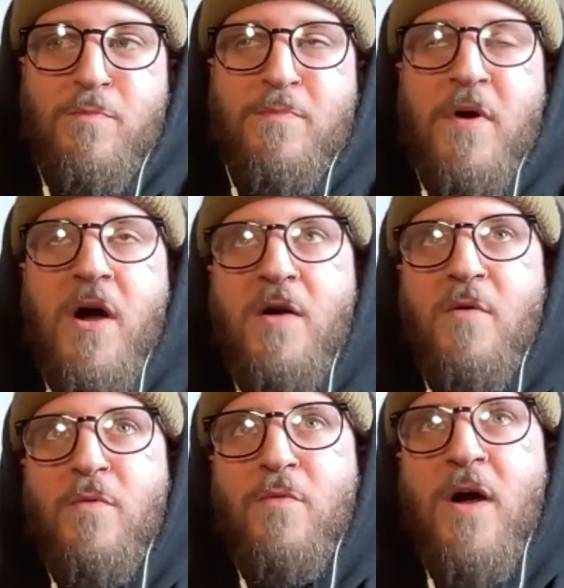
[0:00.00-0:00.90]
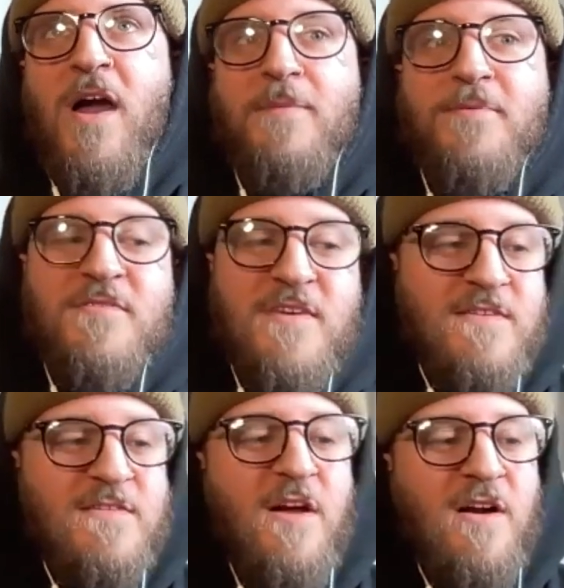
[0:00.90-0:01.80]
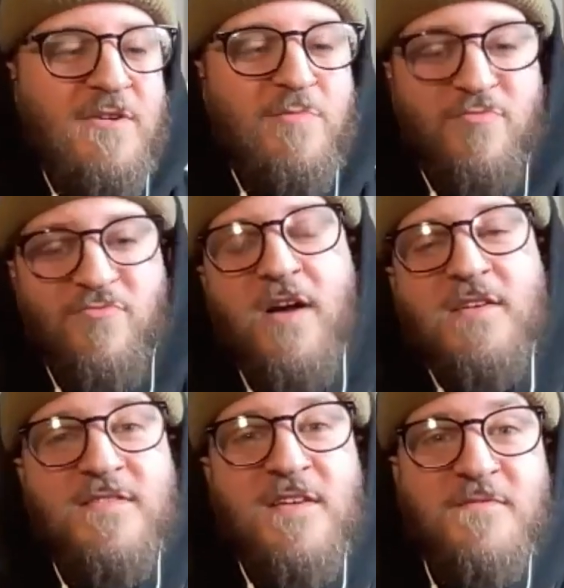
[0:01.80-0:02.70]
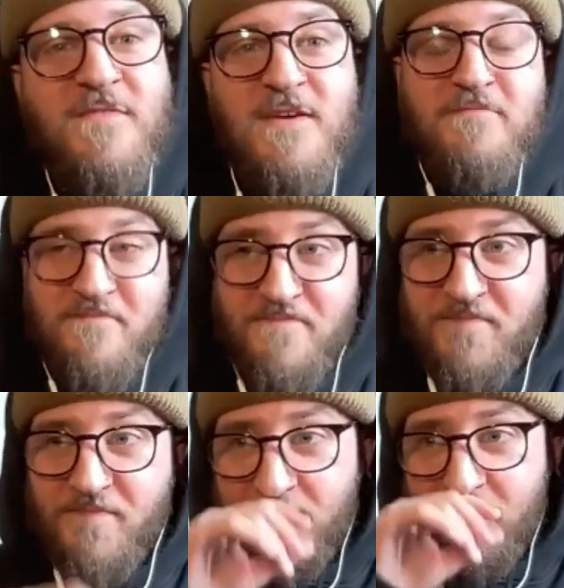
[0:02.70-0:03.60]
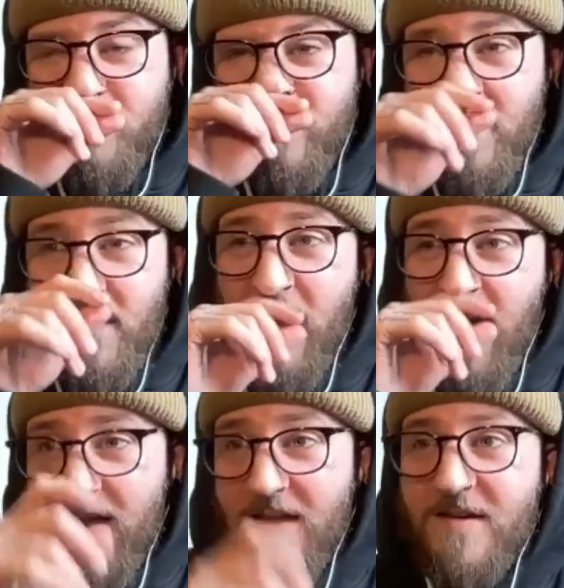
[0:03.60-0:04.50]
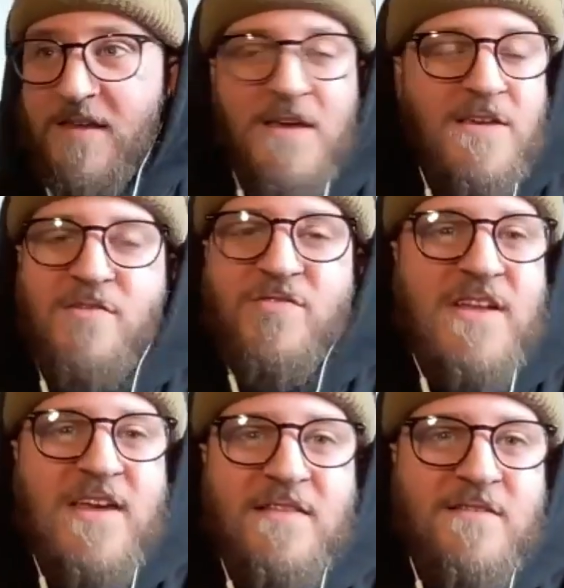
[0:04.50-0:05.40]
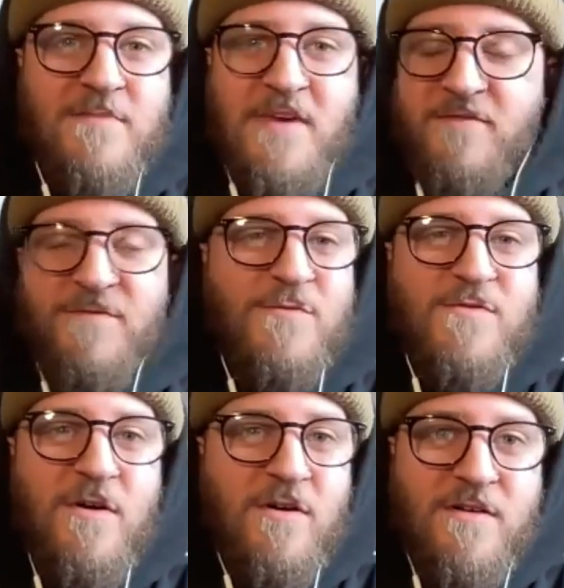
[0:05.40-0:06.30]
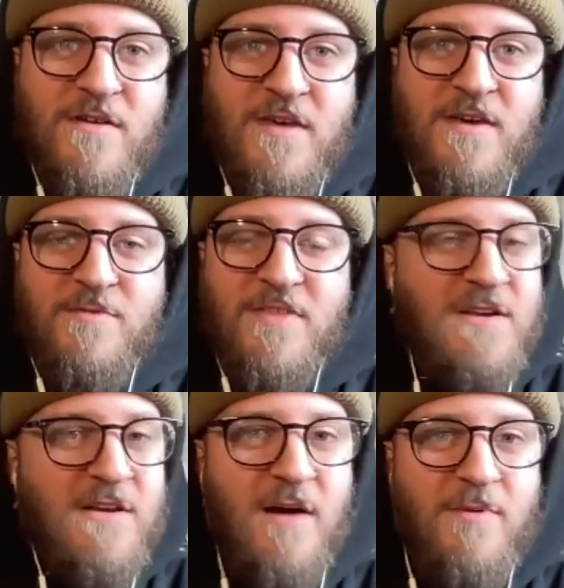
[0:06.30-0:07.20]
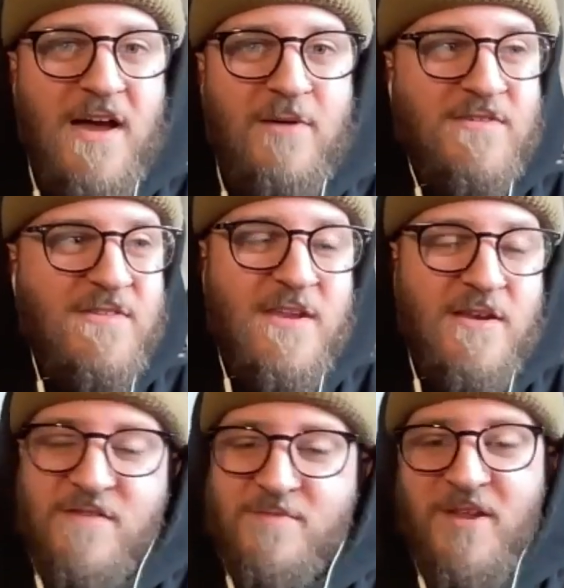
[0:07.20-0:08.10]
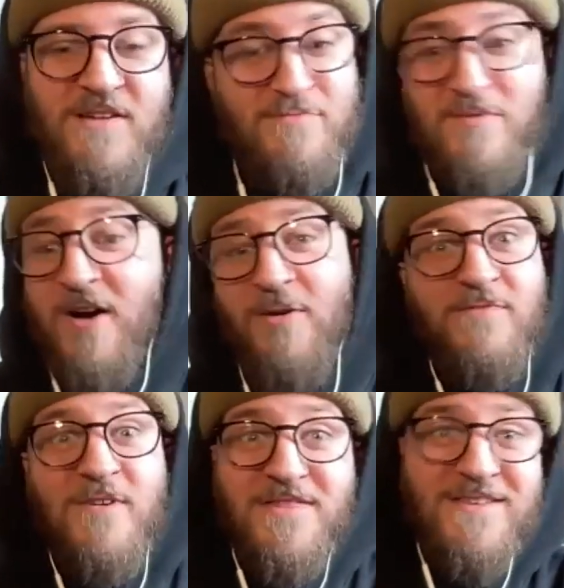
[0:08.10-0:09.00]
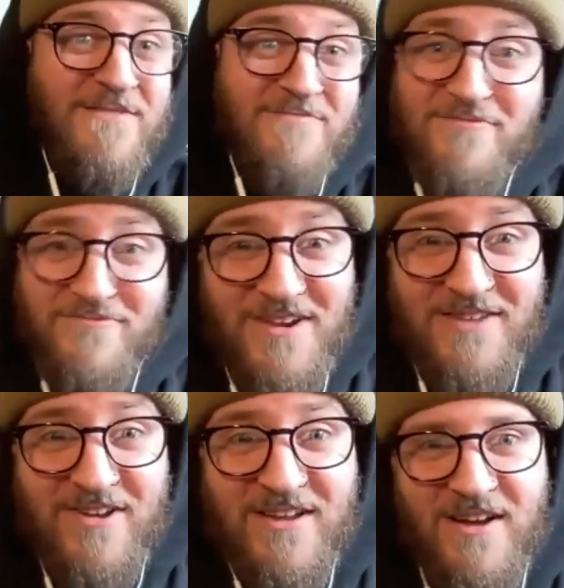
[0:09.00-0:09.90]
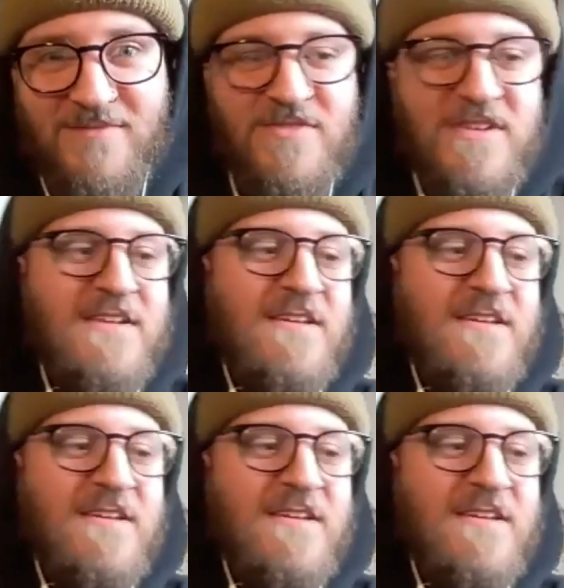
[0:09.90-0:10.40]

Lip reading: But what happens is I will write something, and usually it ends up being a full song within a couple hours, and then I'll just be like, "Yo, I've written this. I'm really hyped on it."